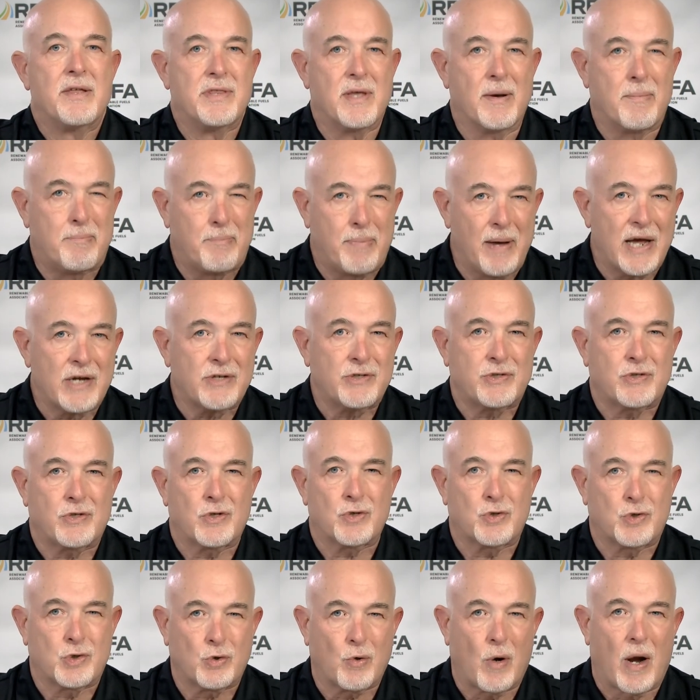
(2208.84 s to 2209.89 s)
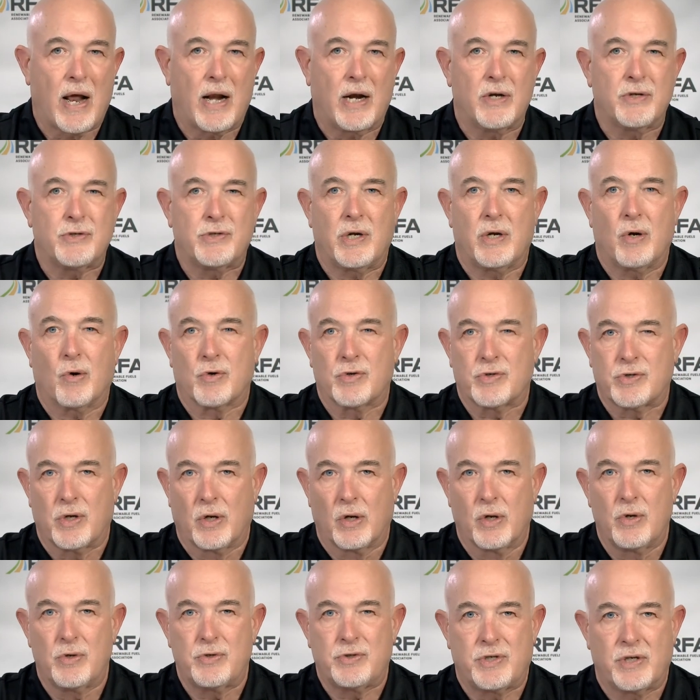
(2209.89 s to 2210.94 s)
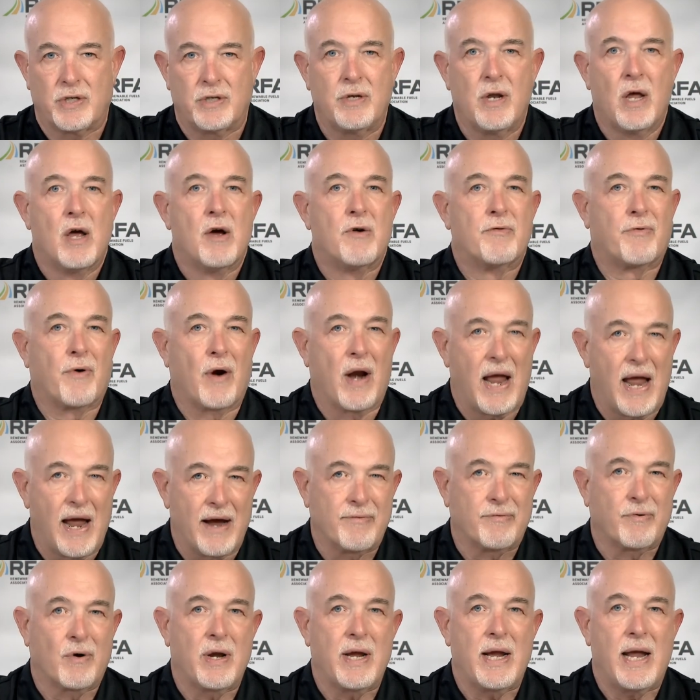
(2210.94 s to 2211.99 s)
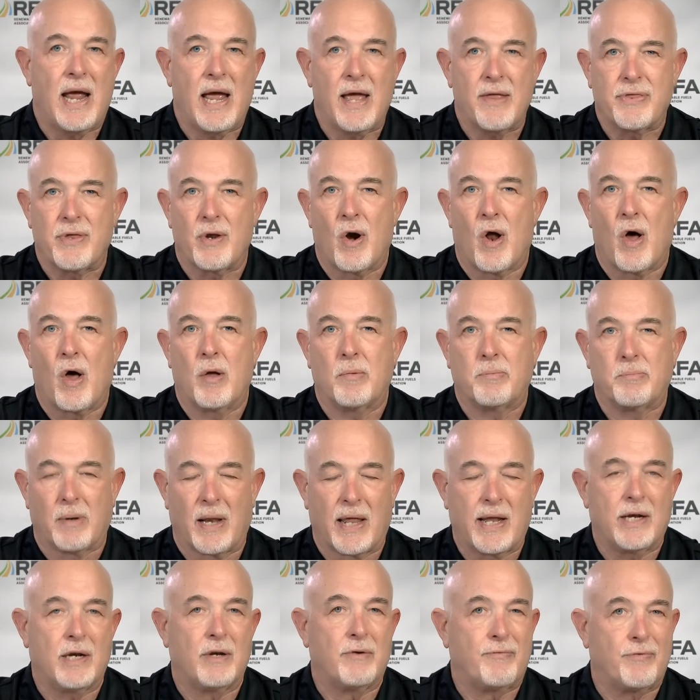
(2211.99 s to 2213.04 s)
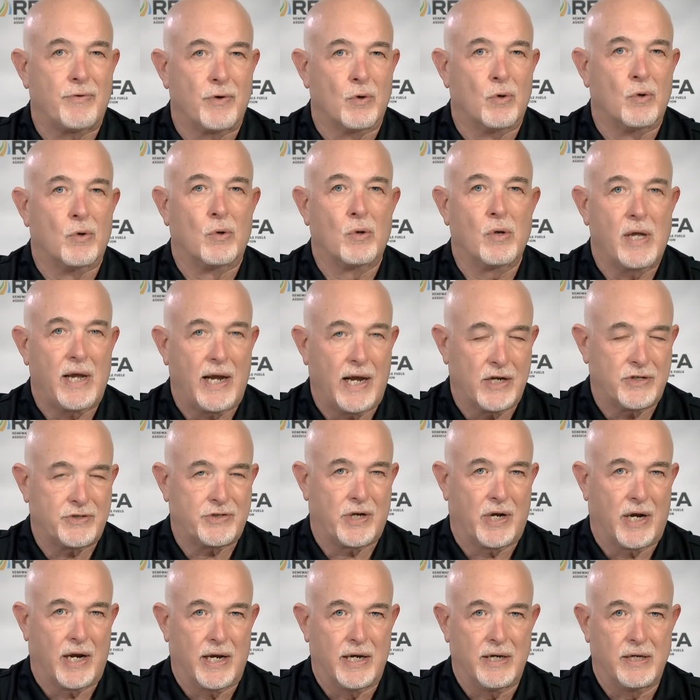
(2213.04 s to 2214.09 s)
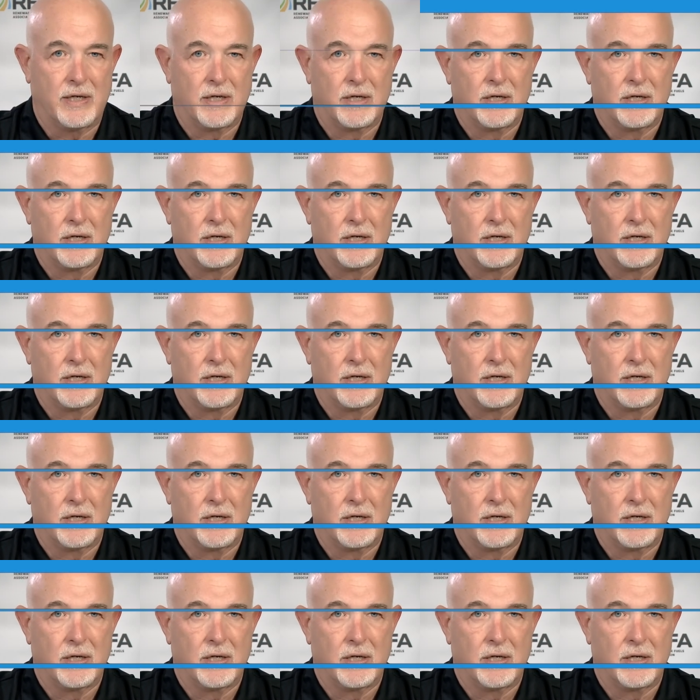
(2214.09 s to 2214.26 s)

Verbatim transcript: the best strategy or solution for every ethanol blended fuel incident.